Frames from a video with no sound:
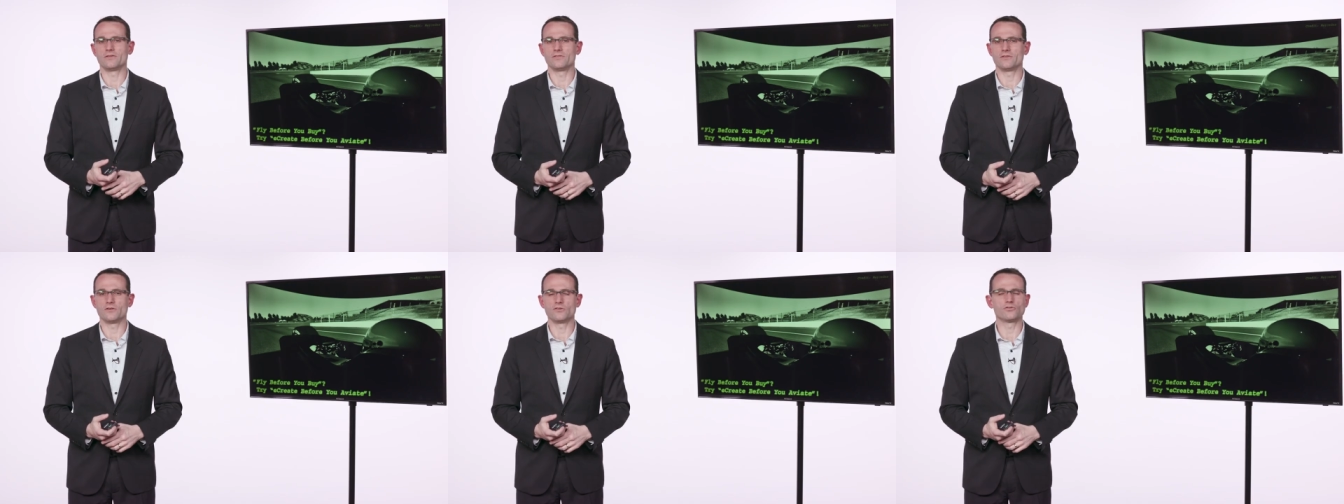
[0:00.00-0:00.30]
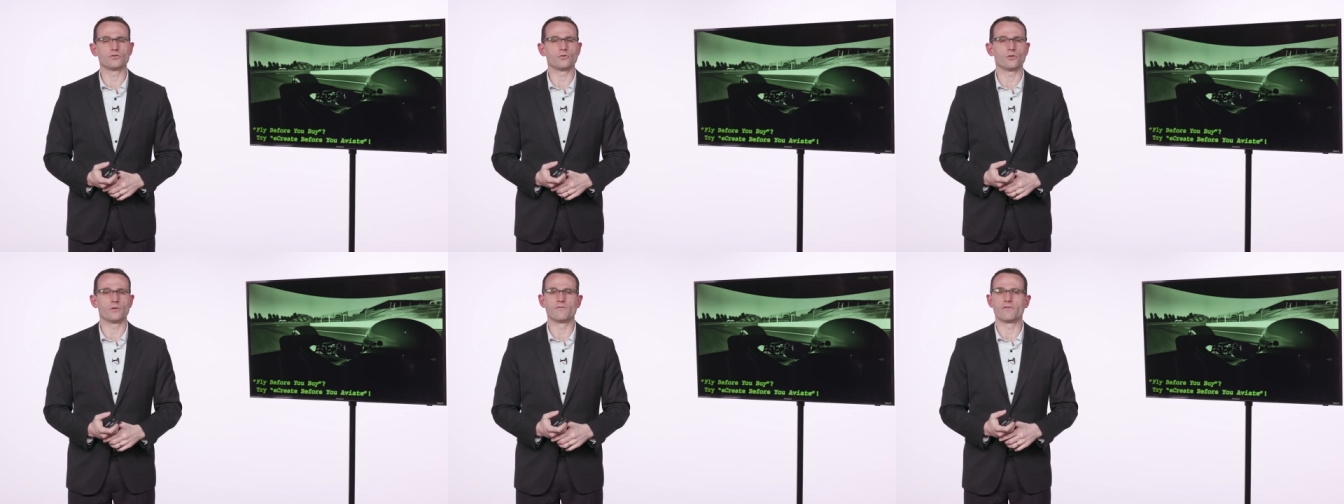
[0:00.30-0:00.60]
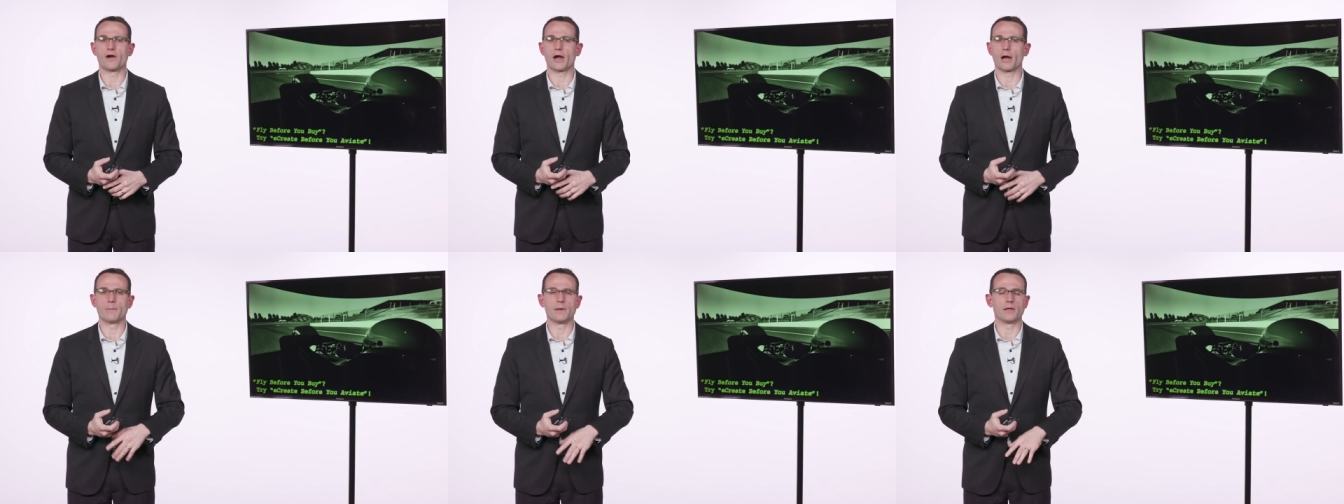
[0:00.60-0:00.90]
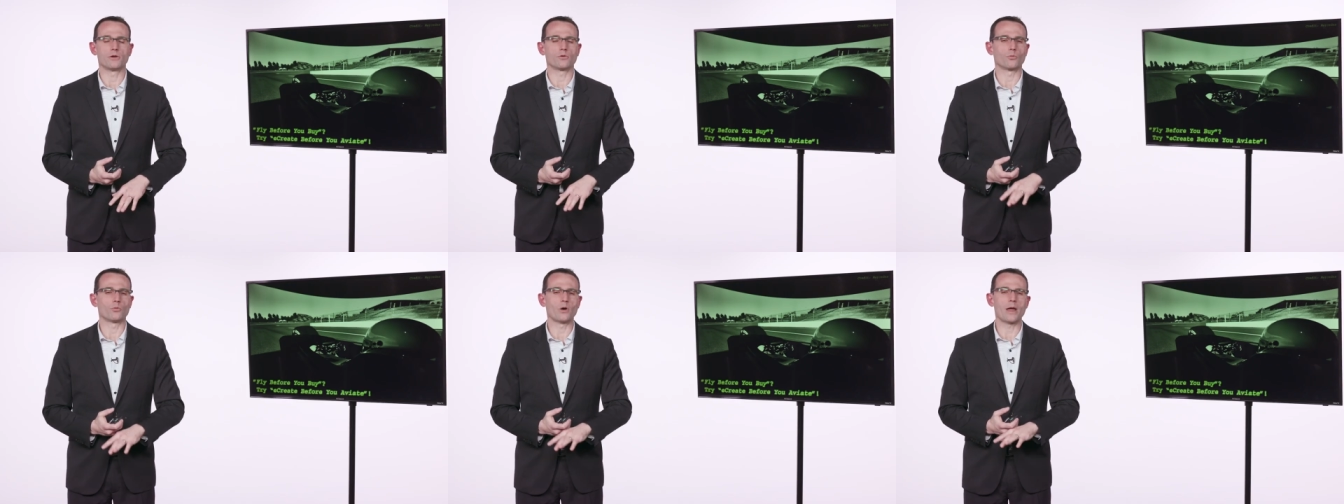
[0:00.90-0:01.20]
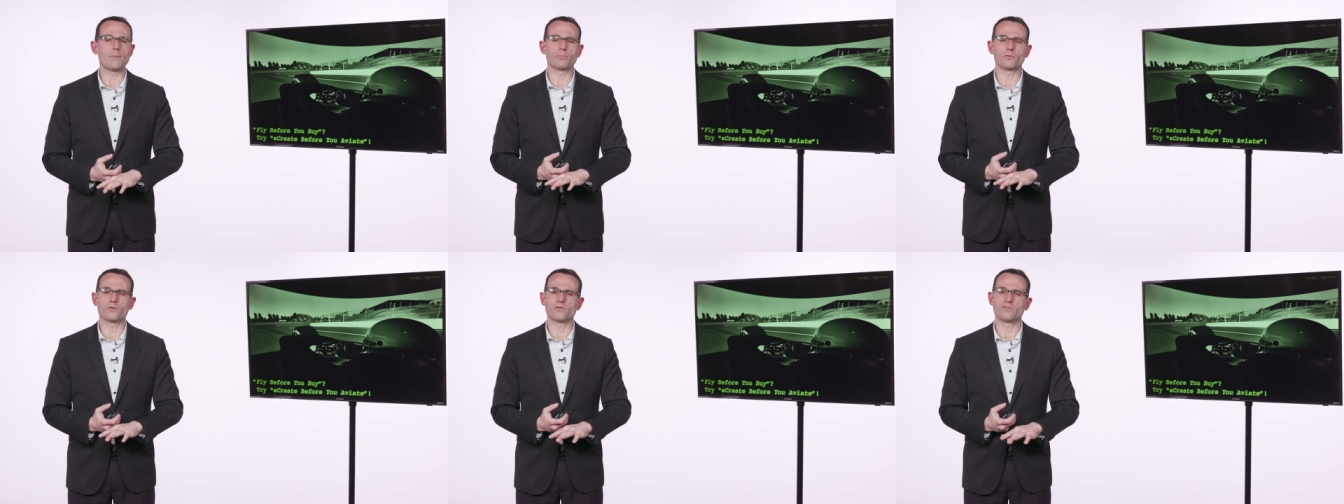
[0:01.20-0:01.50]
the digital environment,
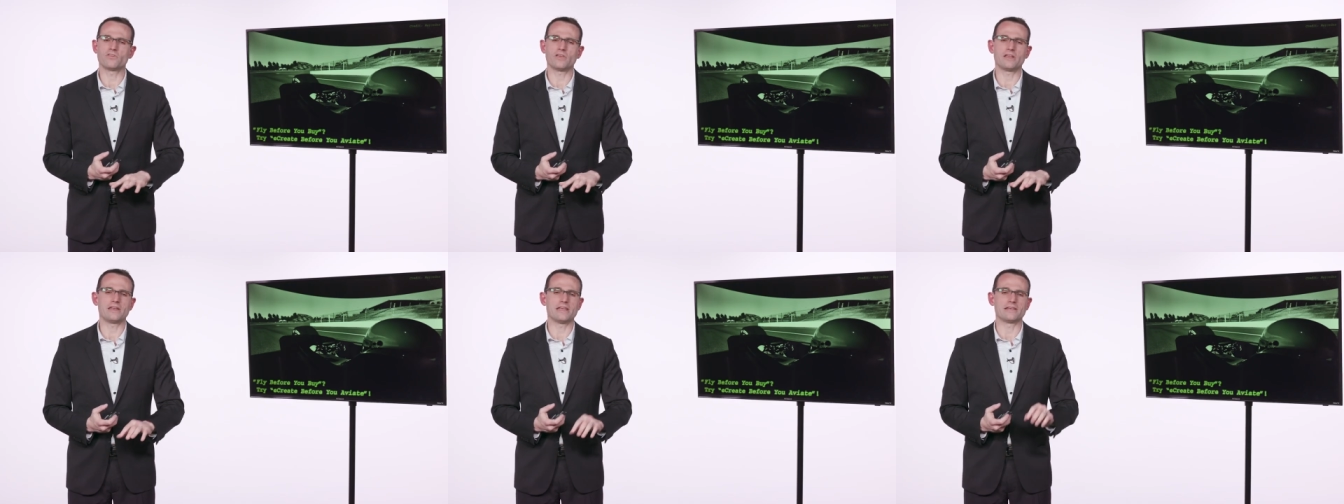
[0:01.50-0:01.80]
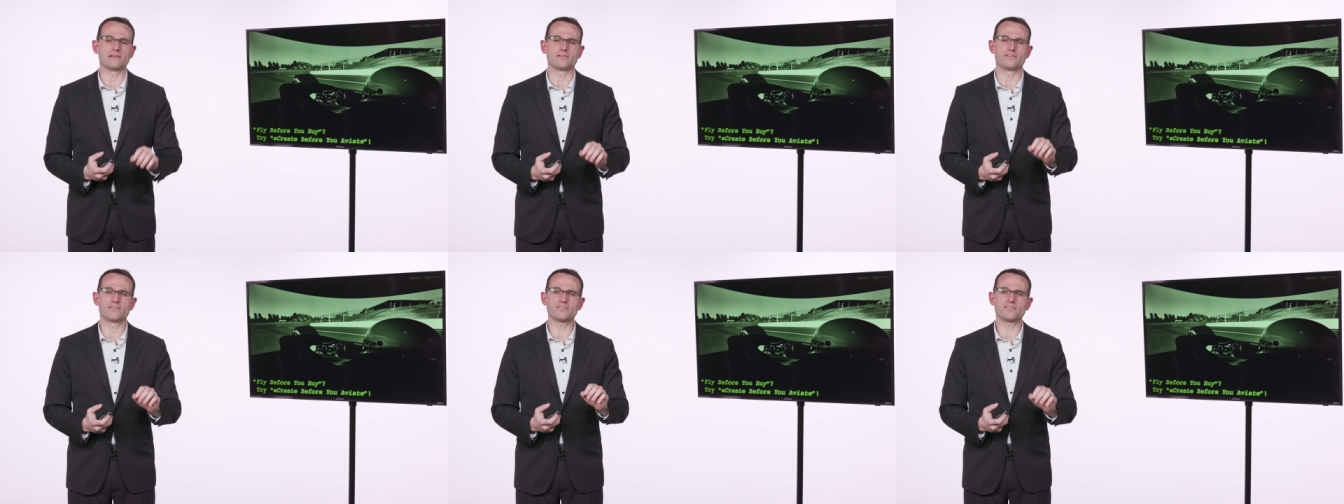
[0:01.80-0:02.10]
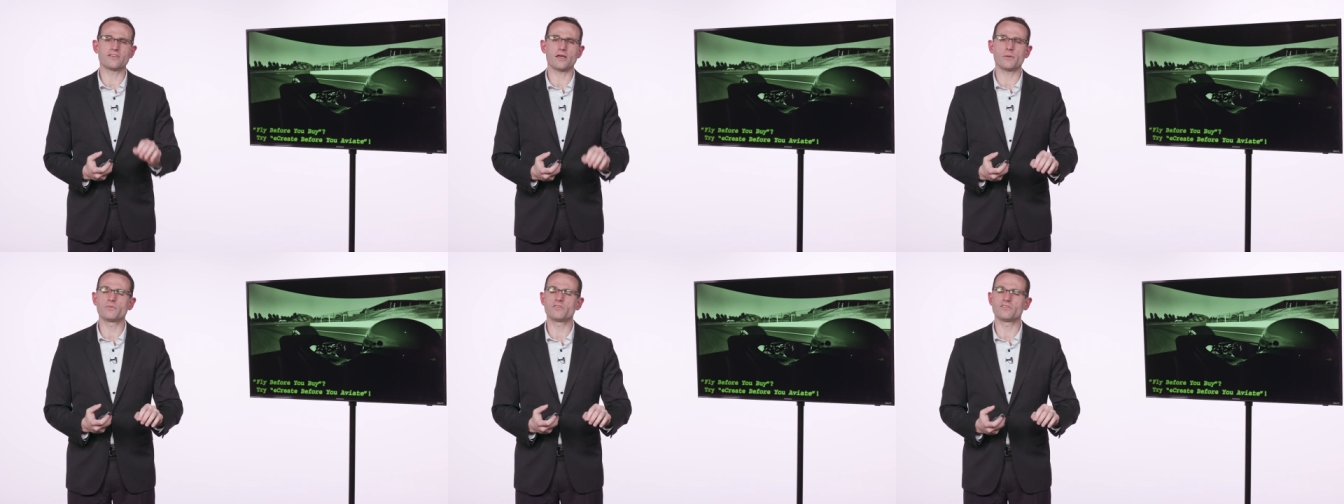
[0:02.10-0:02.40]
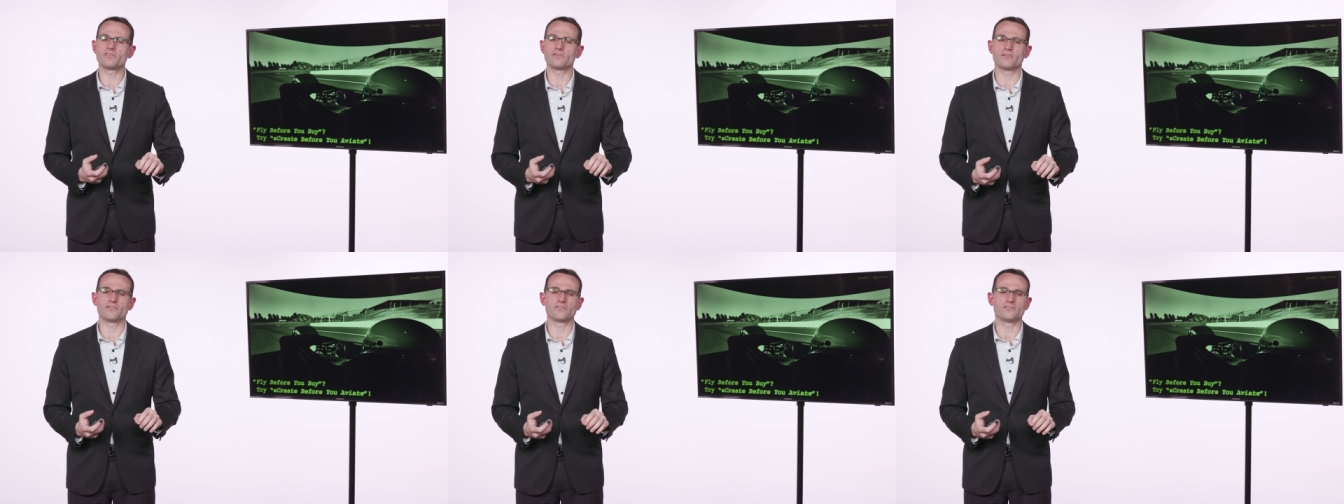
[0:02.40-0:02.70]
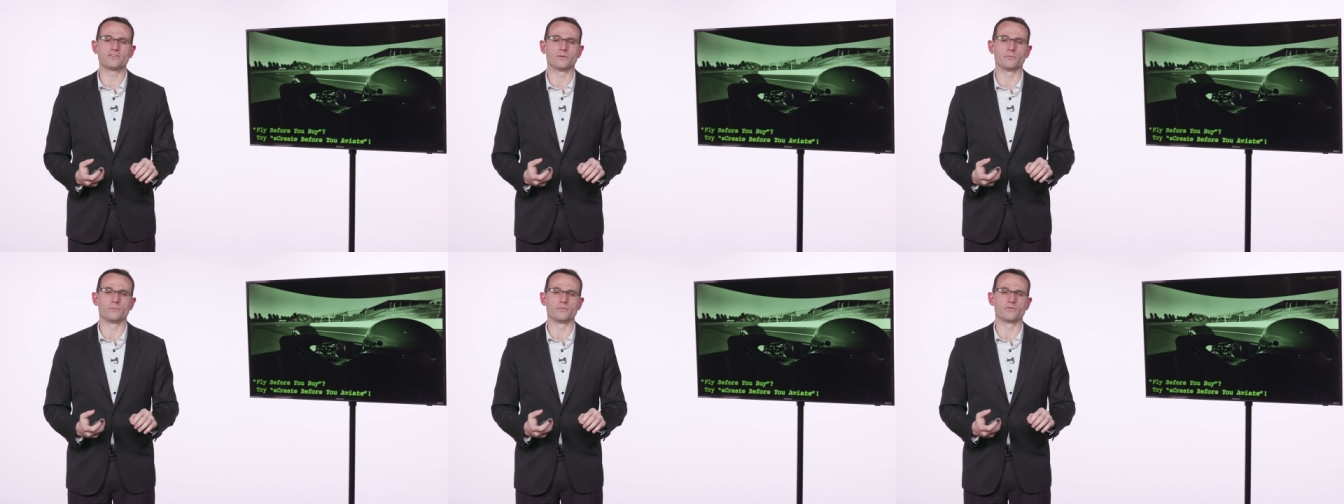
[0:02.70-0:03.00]
representing
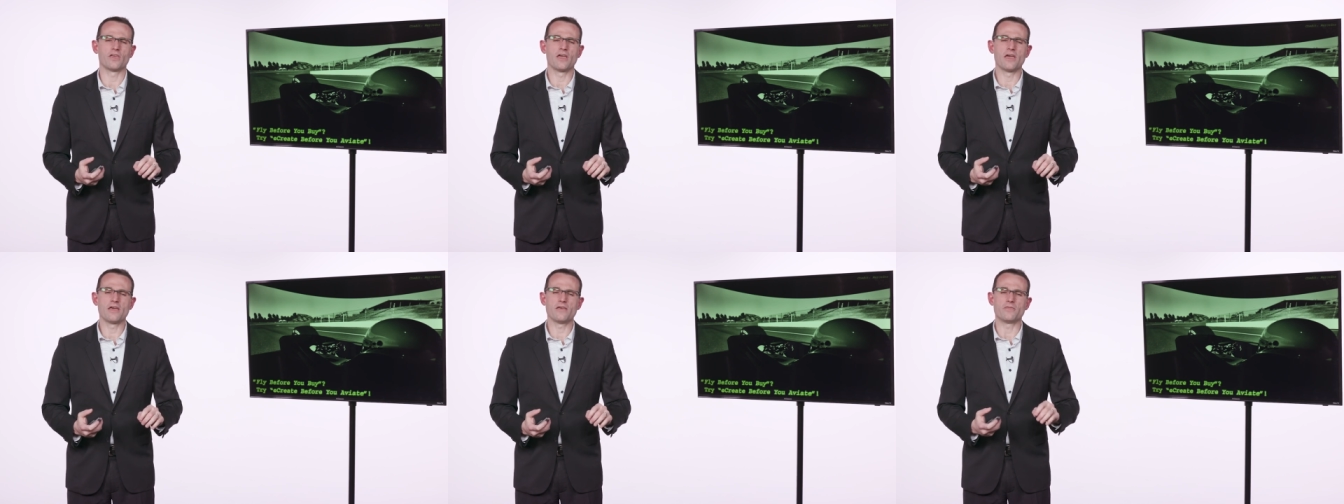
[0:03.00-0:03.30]
subsystems,